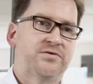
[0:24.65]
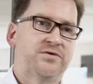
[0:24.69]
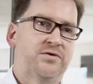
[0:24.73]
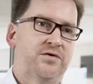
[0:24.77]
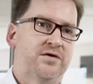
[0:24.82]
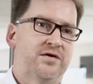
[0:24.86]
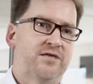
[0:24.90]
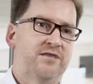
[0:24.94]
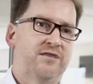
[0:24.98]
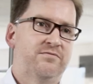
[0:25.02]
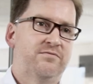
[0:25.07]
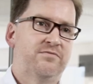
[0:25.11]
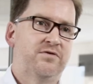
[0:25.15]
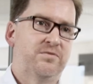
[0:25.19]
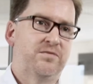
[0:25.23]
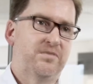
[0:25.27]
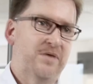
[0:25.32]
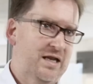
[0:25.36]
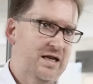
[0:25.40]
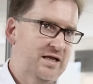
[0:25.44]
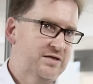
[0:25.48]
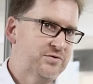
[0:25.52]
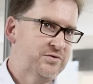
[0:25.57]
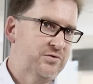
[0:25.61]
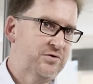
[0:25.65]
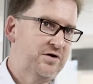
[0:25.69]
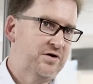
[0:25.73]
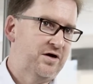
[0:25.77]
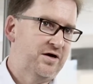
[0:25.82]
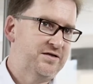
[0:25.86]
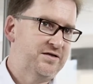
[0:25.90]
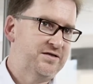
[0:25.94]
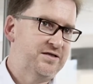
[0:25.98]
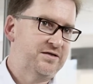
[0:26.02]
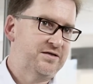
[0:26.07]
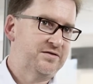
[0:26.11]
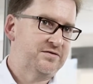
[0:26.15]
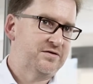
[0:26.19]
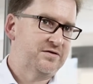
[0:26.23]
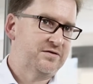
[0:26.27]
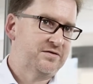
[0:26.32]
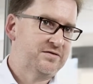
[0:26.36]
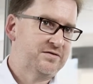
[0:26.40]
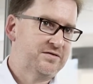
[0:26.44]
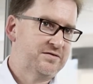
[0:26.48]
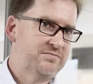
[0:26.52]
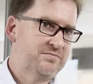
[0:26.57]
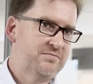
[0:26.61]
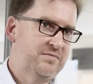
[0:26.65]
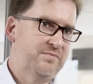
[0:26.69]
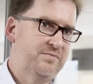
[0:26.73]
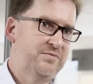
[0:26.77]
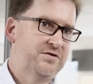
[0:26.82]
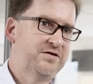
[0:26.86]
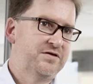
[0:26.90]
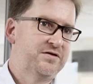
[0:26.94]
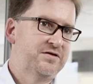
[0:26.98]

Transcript: Hoare from Alex Hoare I T Consultants Limited.